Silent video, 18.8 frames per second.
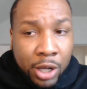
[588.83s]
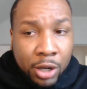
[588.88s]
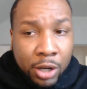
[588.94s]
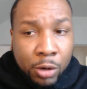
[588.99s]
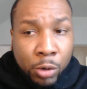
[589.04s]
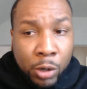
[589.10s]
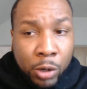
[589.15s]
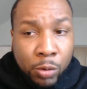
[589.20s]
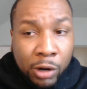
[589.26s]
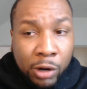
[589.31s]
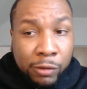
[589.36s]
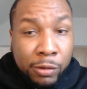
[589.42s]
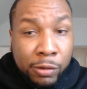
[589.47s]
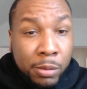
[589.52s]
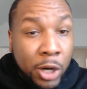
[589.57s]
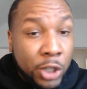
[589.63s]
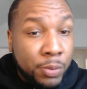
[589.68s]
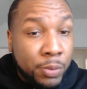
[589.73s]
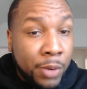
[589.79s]
A quick word
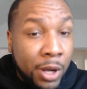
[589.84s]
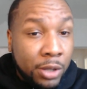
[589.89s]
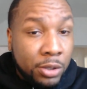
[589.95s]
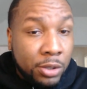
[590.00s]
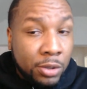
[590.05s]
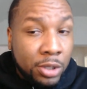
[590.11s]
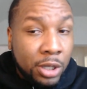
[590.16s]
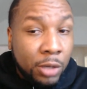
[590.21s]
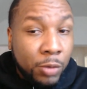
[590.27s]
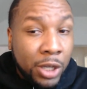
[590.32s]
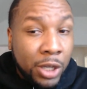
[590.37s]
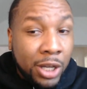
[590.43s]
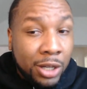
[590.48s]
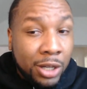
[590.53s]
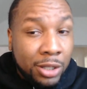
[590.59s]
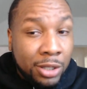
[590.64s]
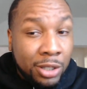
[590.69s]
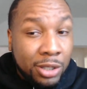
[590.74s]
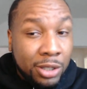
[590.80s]
from our sponsors, and then we get
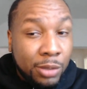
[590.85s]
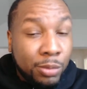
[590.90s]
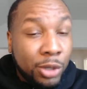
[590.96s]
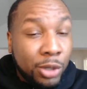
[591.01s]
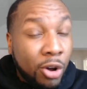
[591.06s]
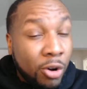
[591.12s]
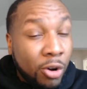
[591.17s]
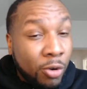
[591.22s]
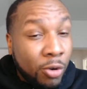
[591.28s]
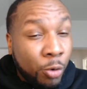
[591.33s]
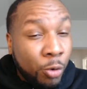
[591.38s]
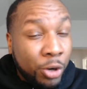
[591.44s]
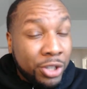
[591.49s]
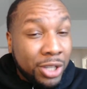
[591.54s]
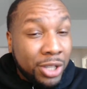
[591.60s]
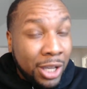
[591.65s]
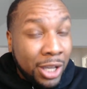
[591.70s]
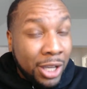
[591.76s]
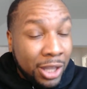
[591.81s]
into some
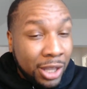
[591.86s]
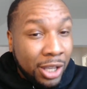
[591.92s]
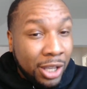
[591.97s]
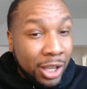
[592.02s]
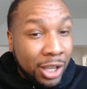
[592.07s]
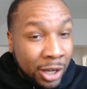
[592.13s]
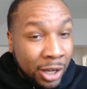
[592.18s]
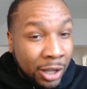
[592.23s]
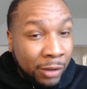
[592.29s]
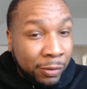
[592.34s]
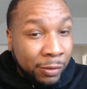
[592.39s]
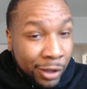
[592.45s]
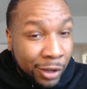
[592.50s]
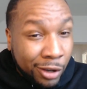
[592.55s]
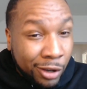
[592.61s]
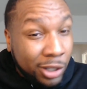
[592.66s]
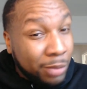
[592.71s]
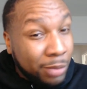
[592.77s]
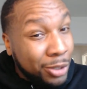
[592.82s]
Longhorns in the
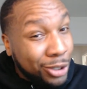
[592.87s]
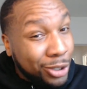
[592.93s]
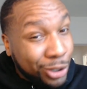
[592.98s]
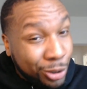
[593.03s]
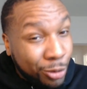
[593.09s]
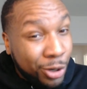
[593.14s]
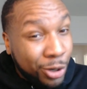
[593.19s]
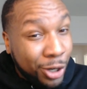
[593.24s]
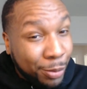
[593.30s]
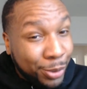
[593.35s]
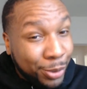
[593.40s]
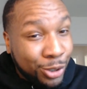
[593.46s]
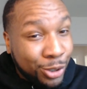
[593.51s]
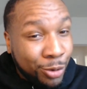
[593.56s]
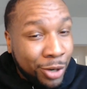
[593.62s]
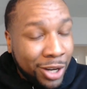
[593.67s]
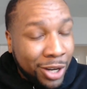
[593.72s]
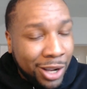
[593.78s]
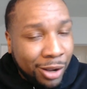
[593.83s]
NFL. They've been showing up and
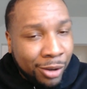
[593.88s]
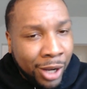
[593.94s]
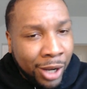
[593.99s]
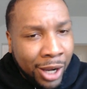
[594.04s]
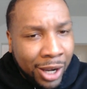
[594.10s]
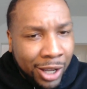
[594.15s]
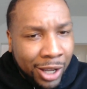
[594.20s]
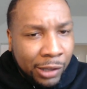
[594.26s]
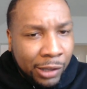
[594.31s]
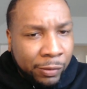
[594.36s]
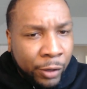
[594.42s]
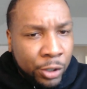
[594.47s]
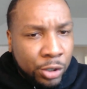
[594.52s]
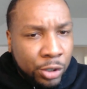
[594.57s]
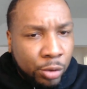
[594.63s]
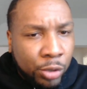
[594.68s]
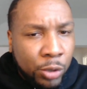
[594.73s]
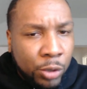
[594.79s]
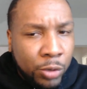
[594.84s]
showing out. the
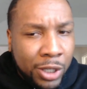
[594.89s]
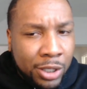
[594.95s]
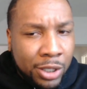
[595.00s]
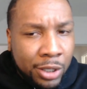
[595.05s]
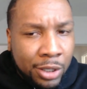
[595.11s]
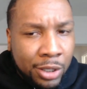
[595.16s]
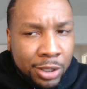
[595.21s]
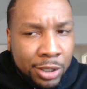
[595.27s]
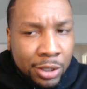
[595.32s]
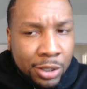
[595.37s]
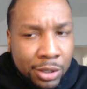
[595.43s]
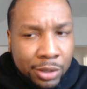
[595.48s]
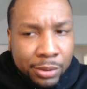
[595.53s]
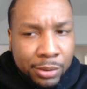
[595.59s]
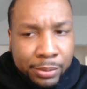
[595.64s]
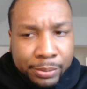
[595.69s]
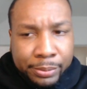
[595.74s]
first 3 weeks of the season.